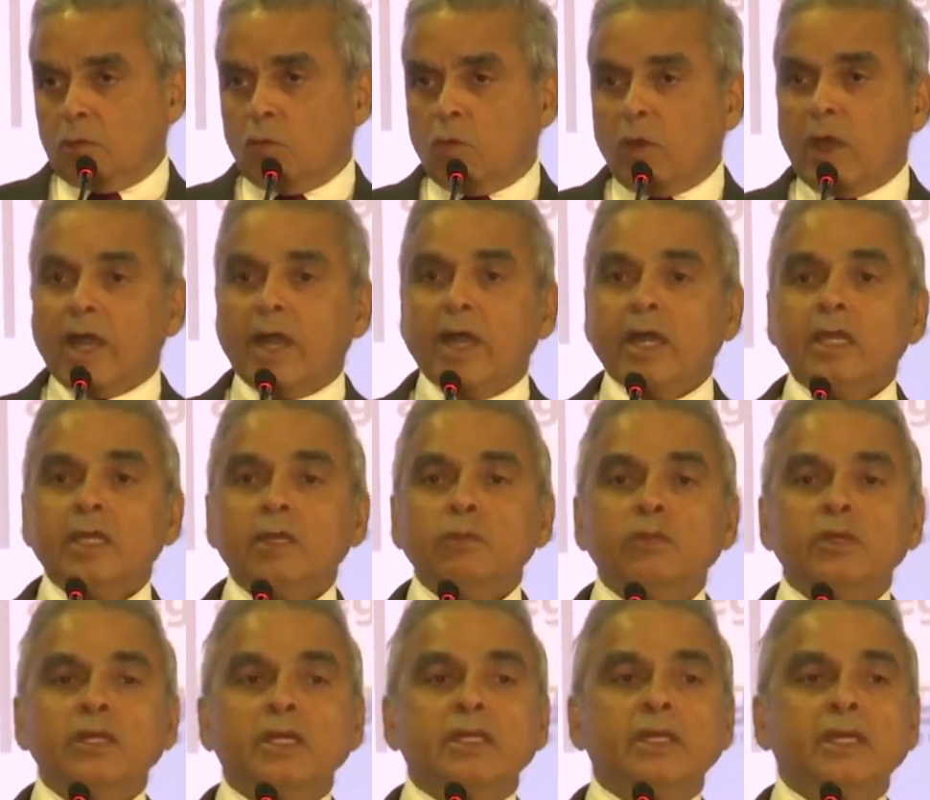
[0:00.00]
why
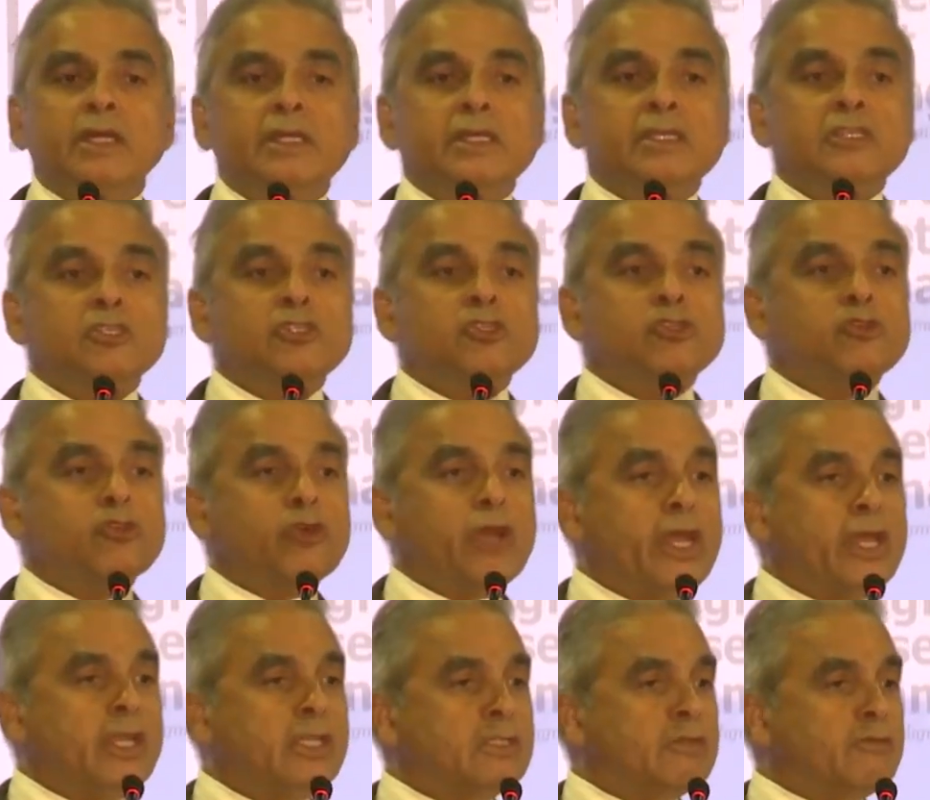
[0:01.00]
we are getting
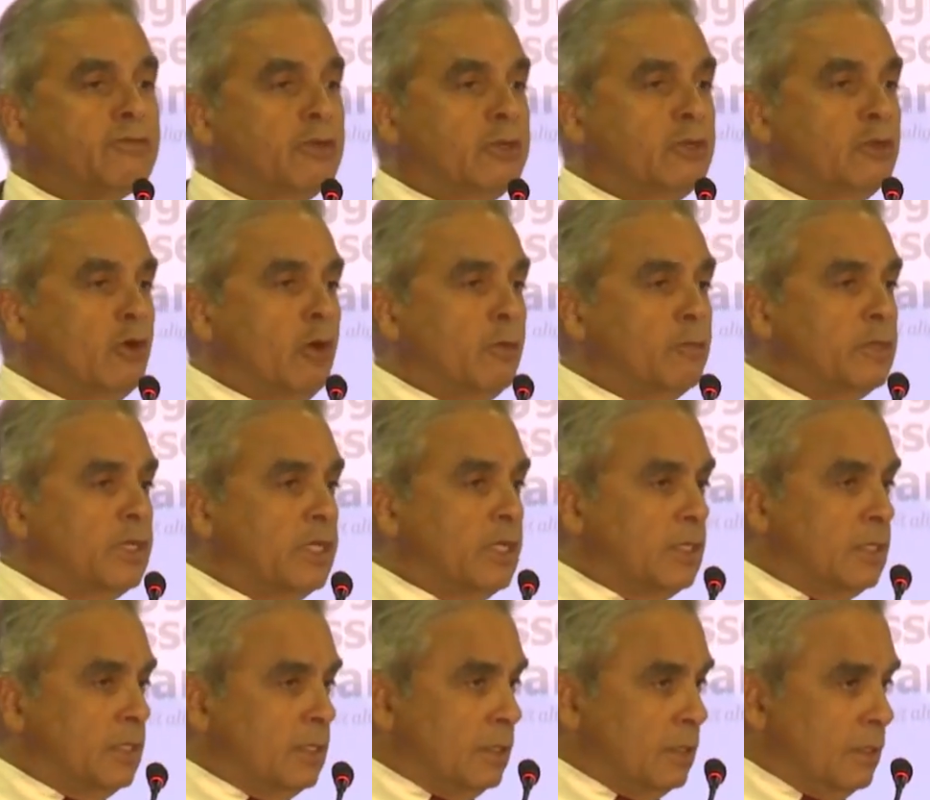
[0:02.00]
strange
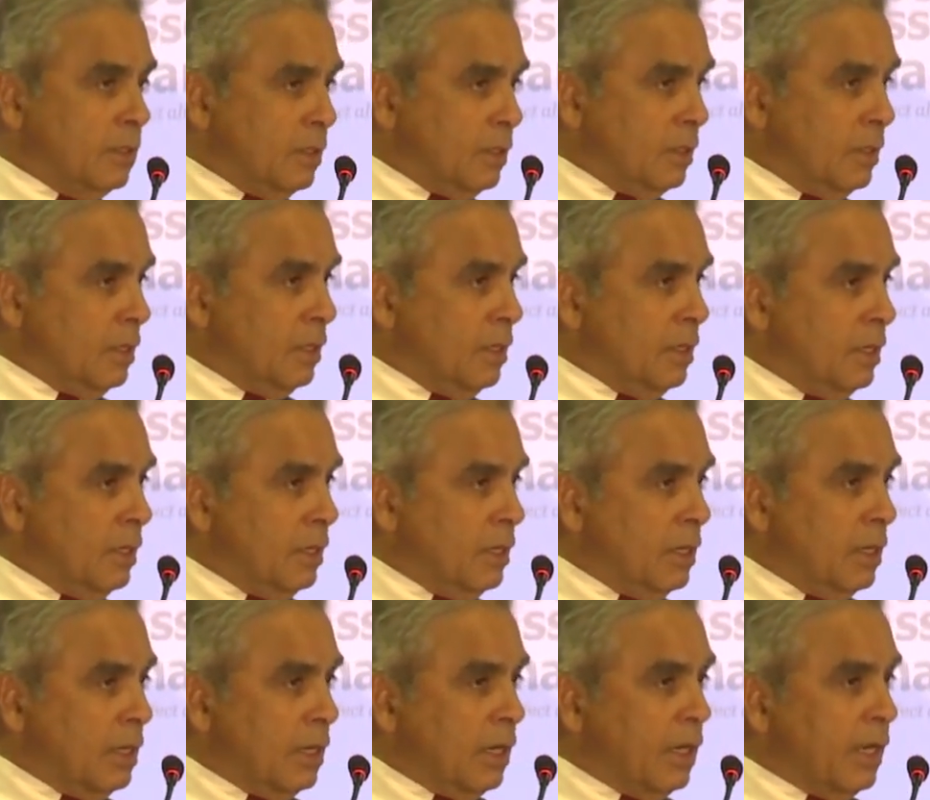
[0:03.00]
phenomenon
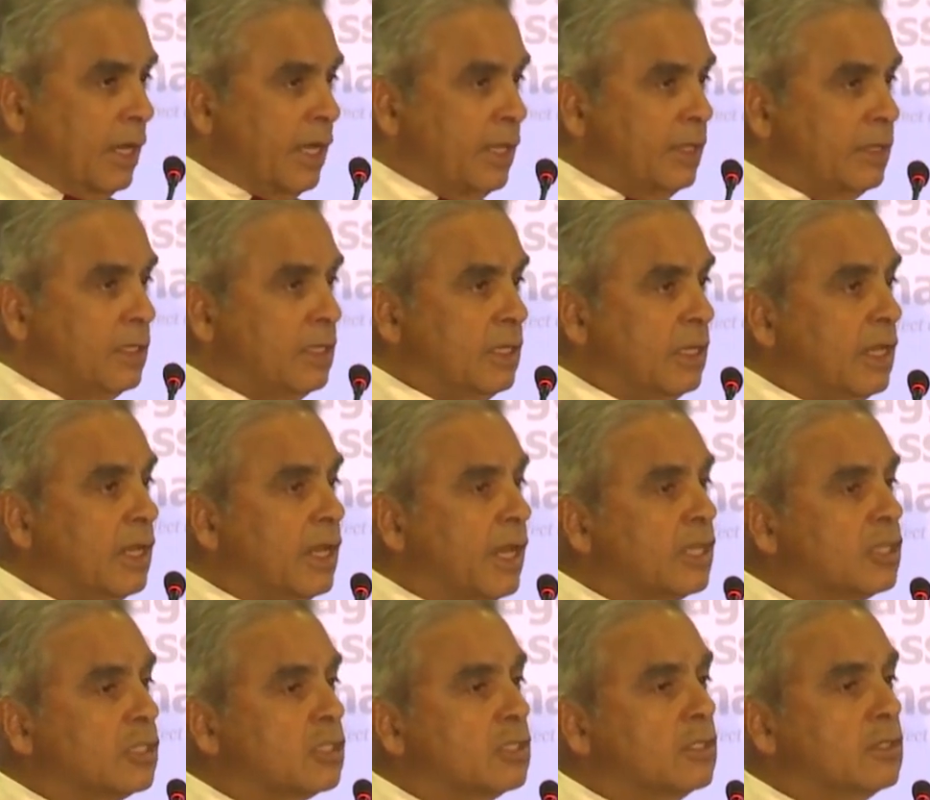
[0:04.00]
like the
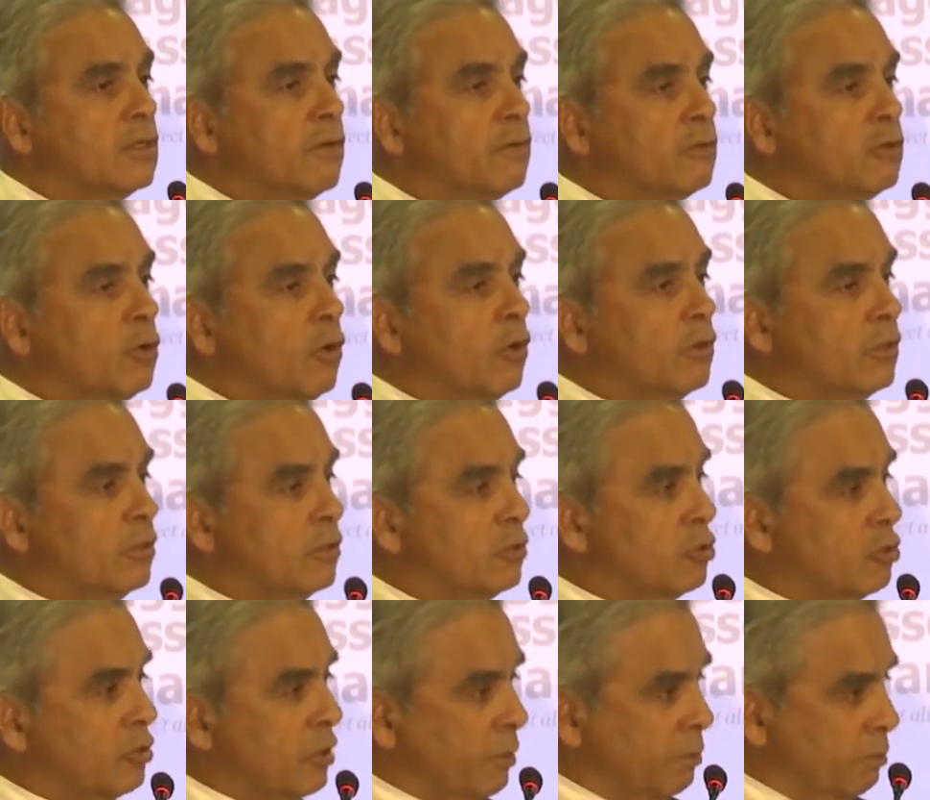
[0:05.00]
election of
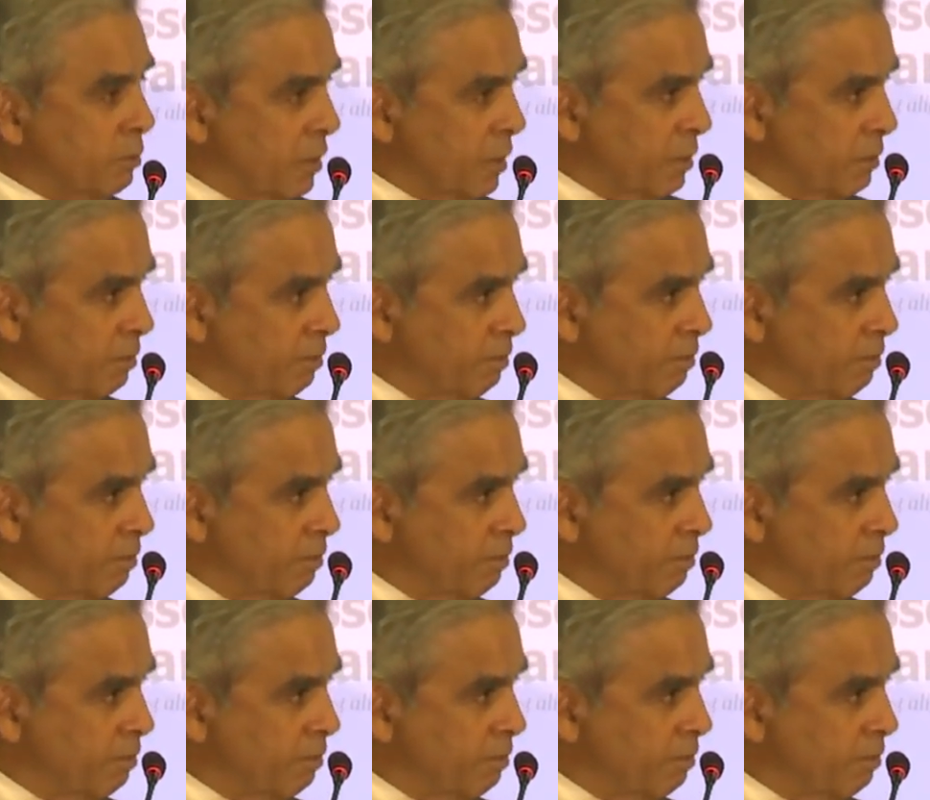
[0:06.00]
Donald Trump